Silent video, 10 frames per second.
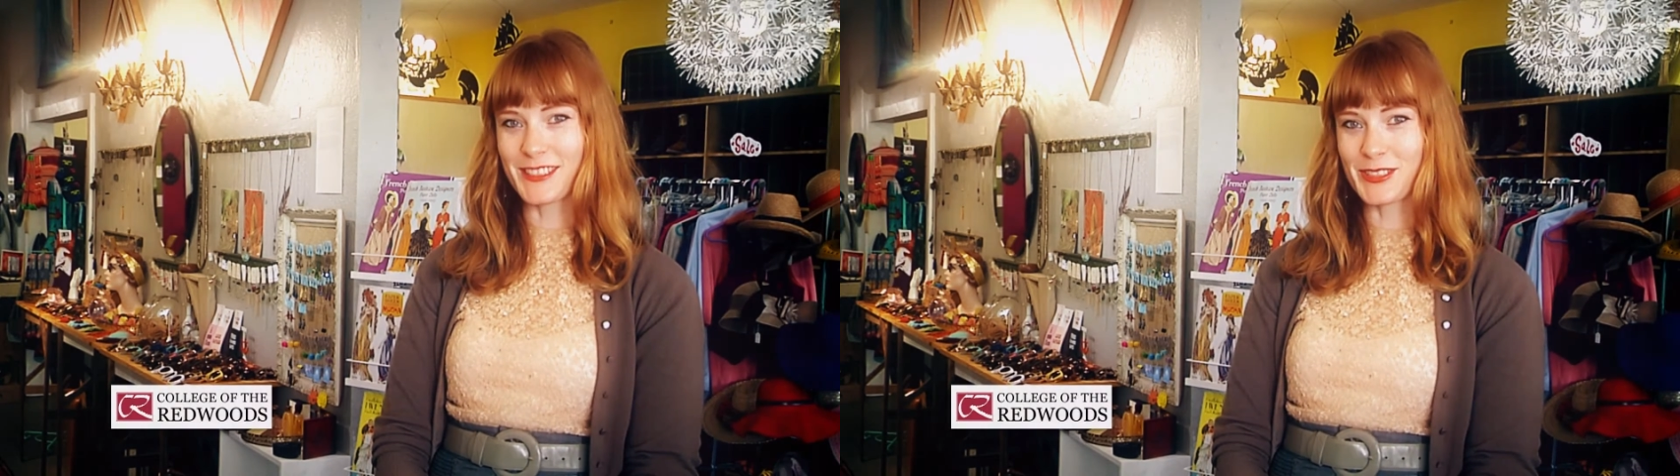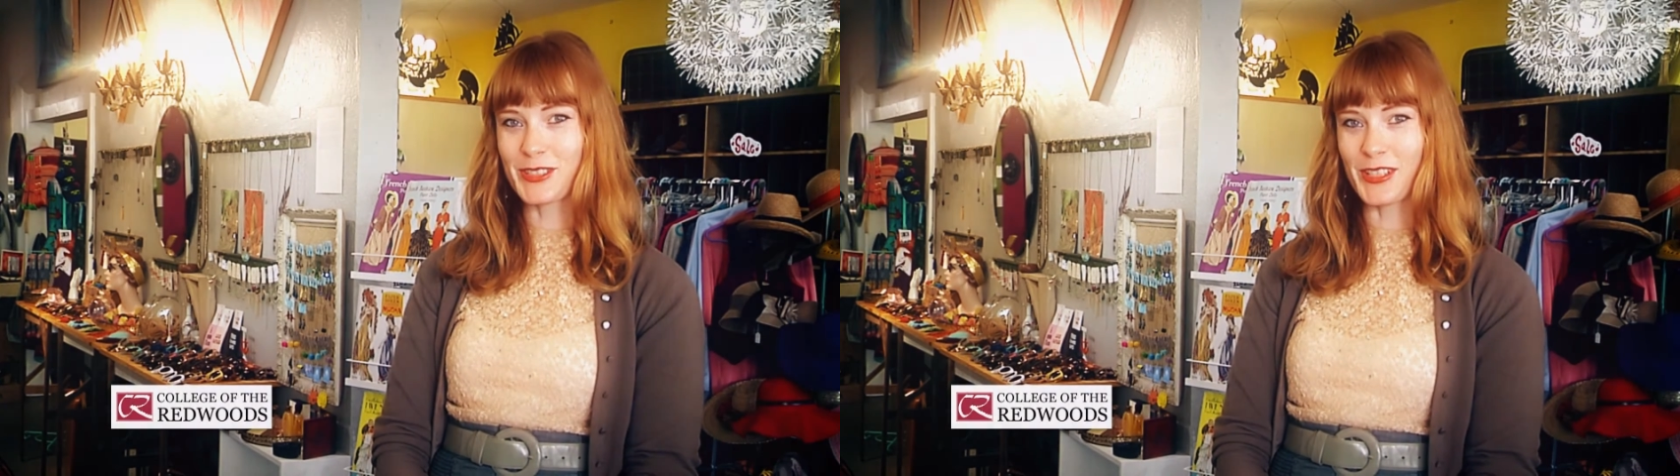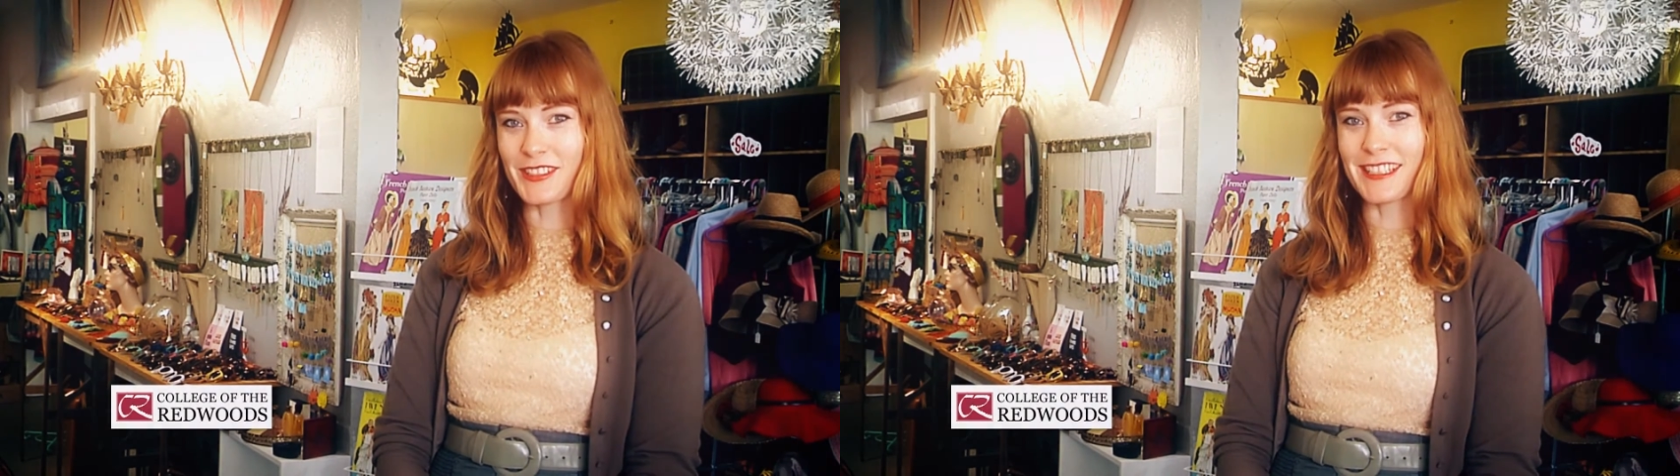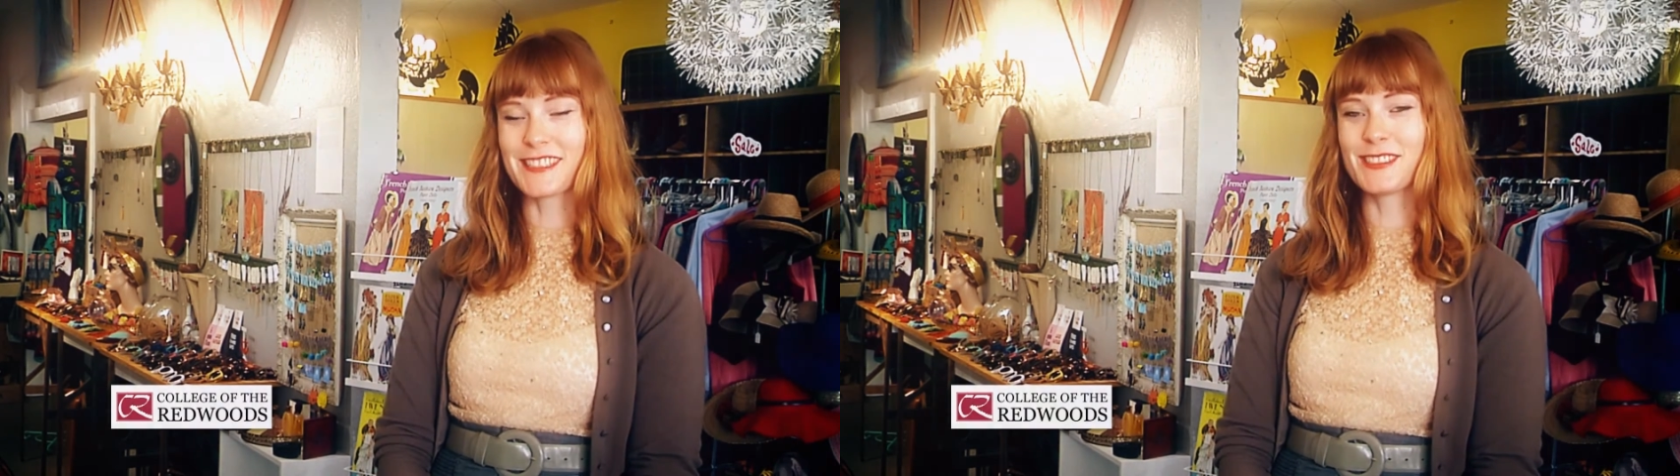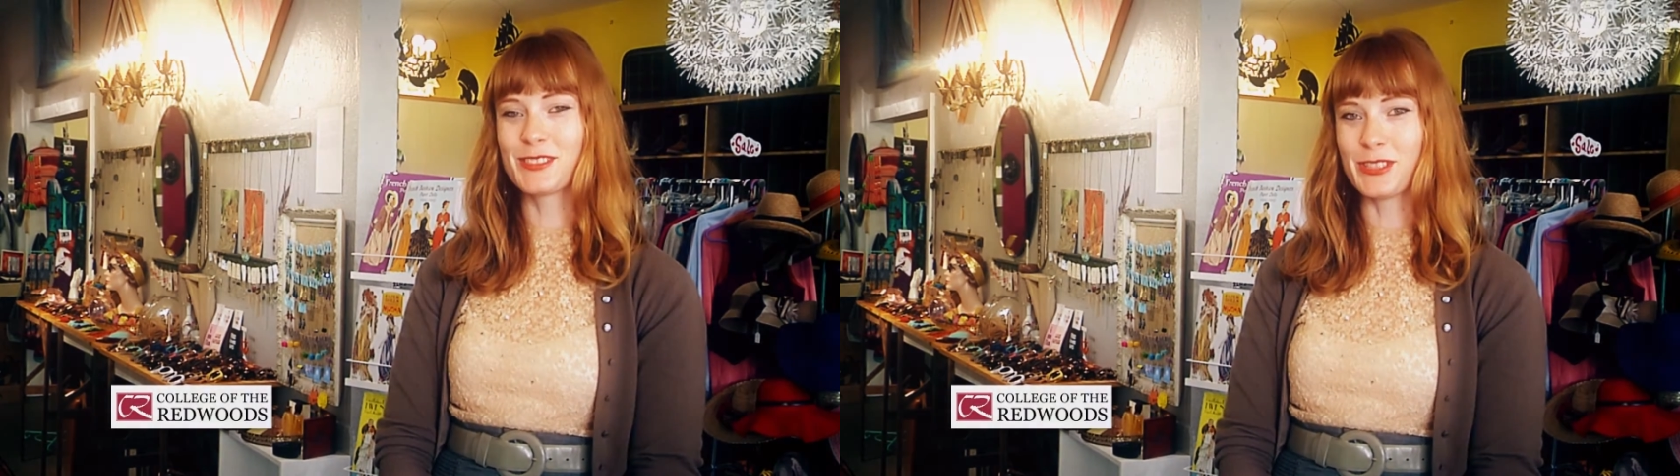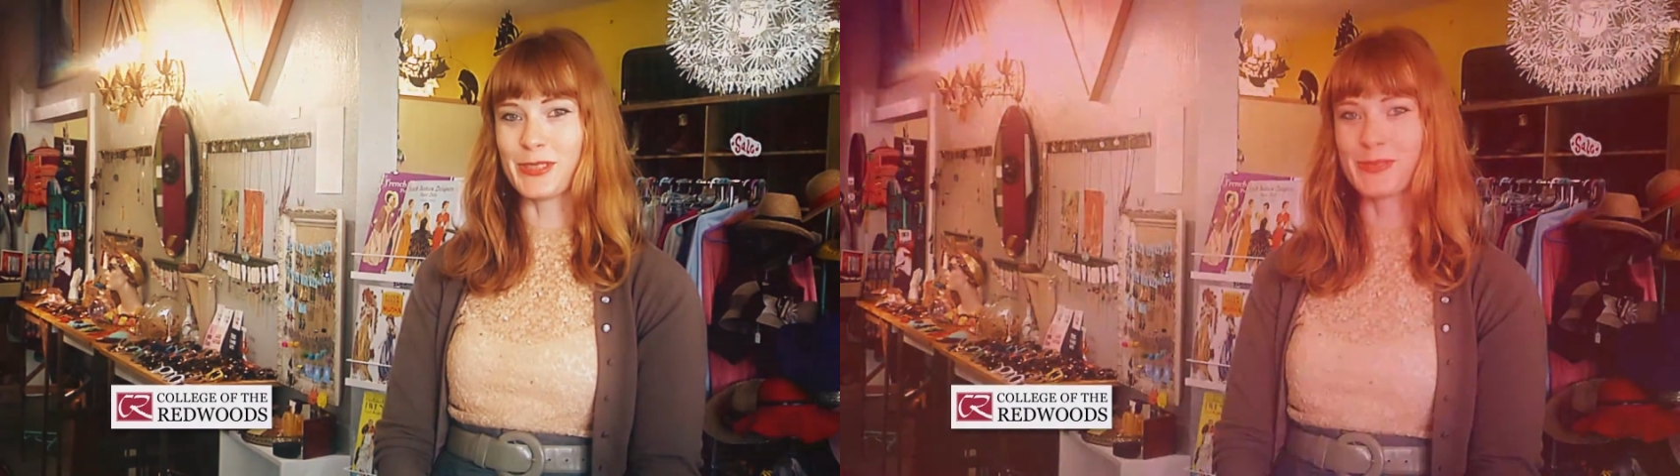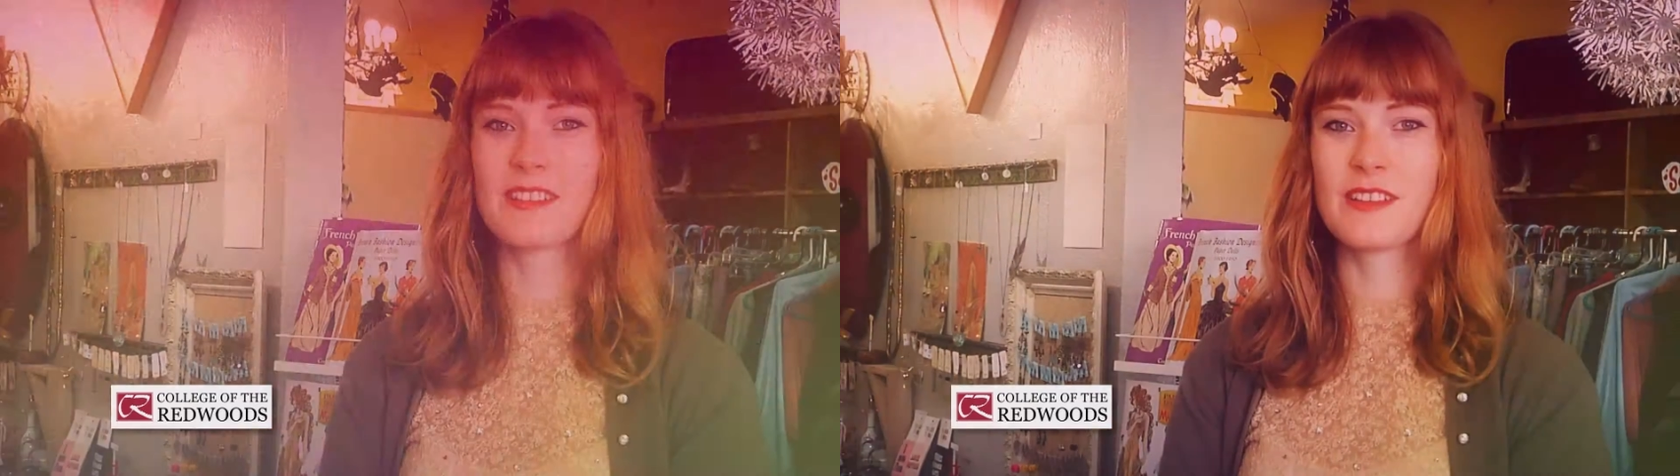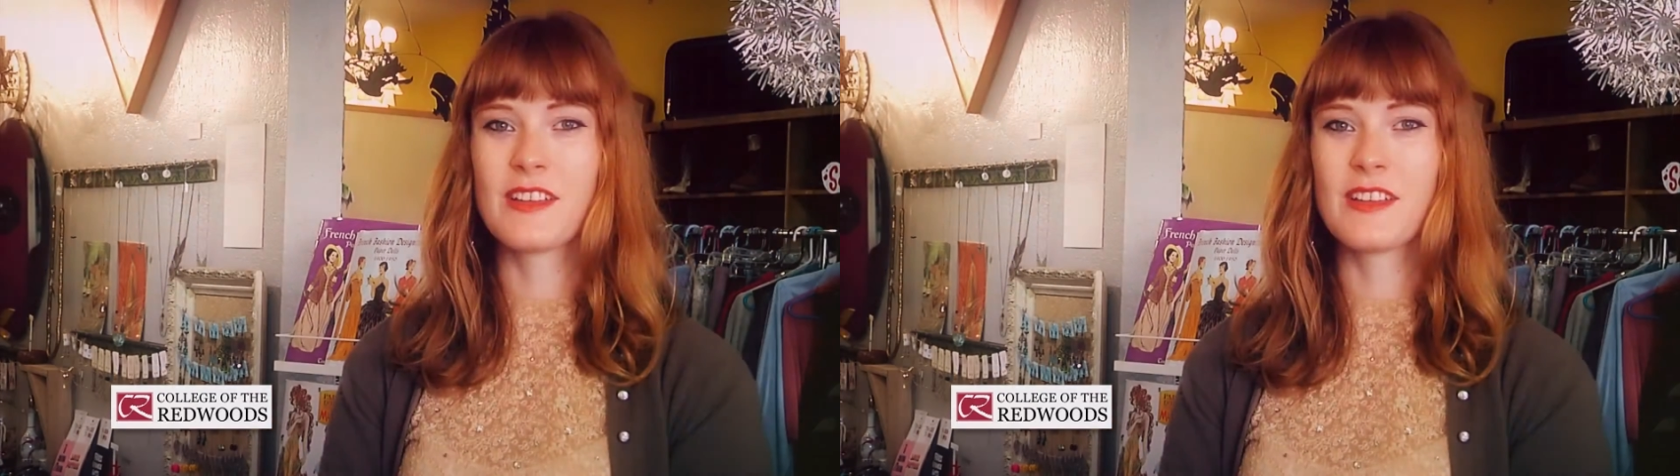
and guitar classes too.